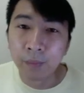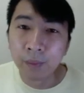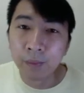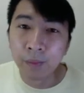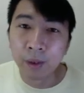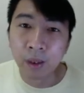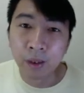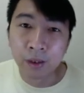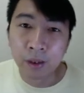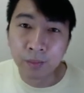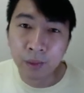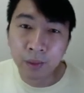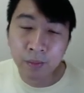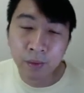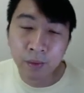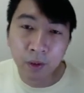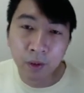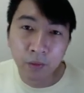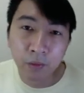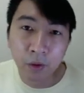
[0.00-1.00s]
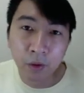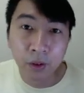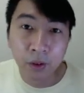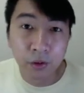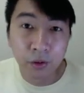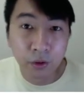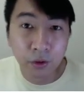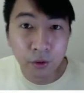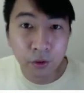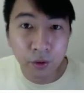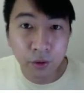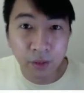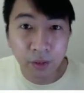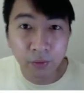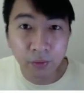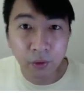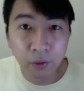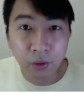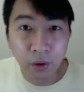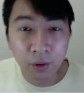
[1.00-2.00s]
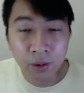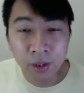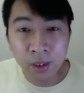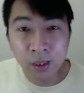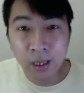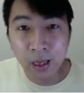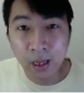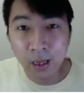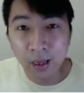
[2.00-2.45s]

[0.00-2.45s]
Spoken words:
the people of God, the Jews, have to constantly